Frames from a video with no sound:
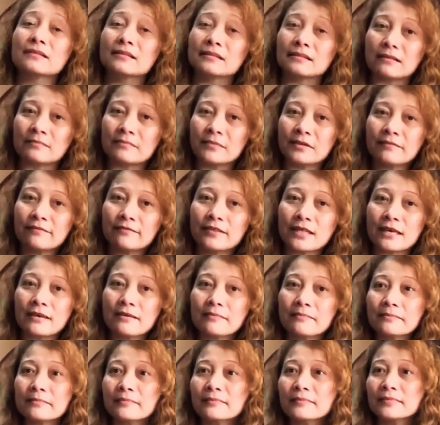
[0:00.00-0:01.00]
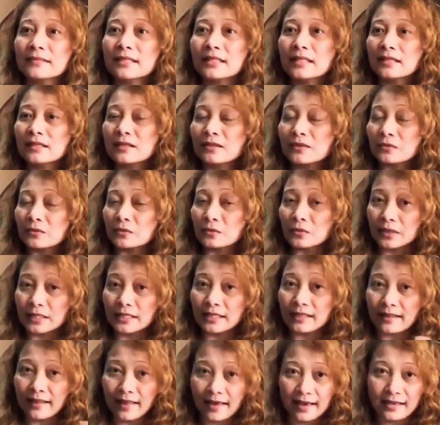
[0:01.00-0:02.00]
Some of them
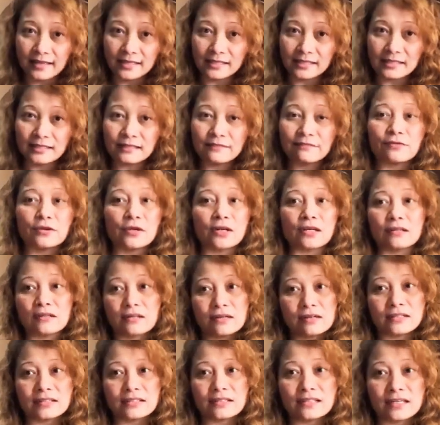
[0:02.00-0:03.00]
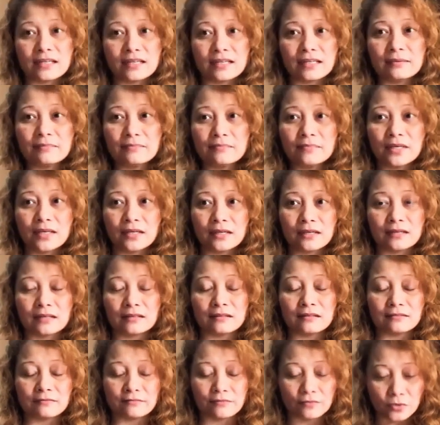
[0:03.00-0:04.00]
would last for a long time,
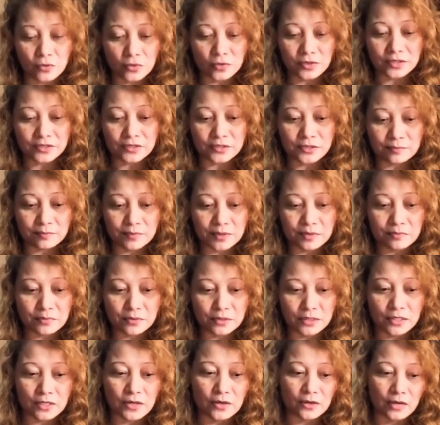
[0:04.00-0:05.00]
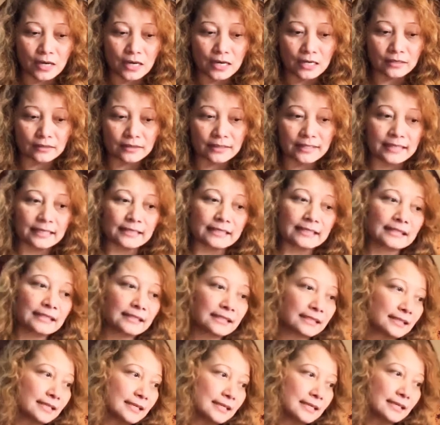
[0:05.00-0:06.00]
and of course, people go up and
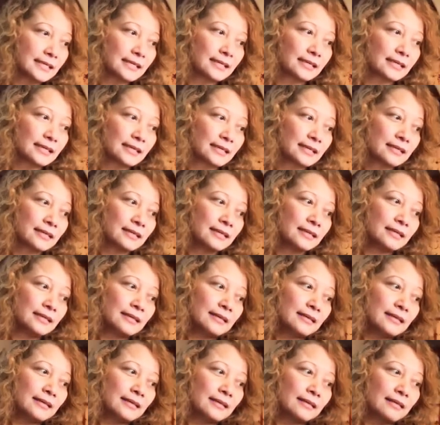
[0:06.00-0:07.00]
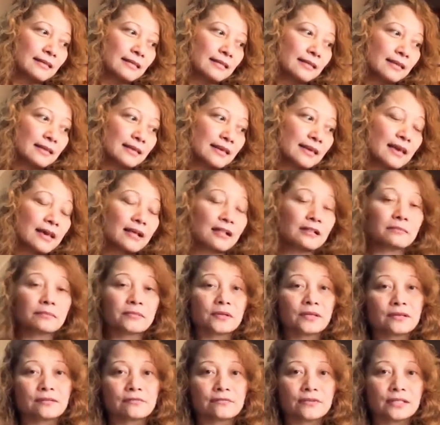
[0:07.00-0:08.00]
seek the help
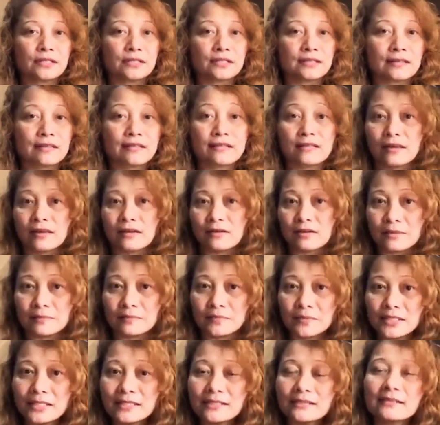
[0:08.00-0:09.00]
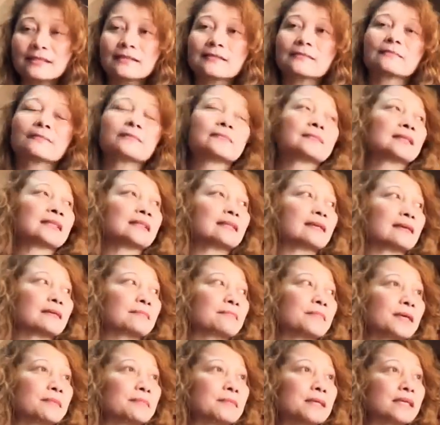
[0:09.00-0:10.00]
of a therapist, like
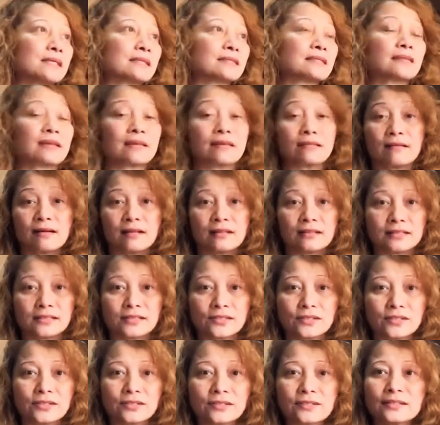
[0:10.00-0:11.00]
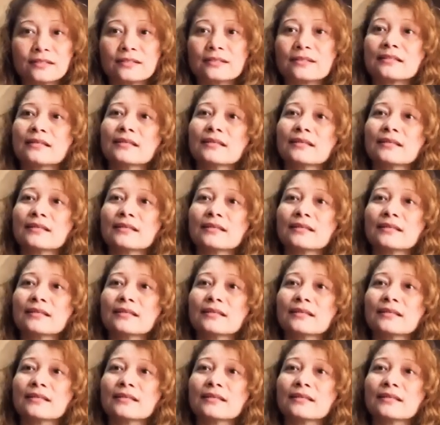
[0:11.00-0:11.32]
maybe a psychologist,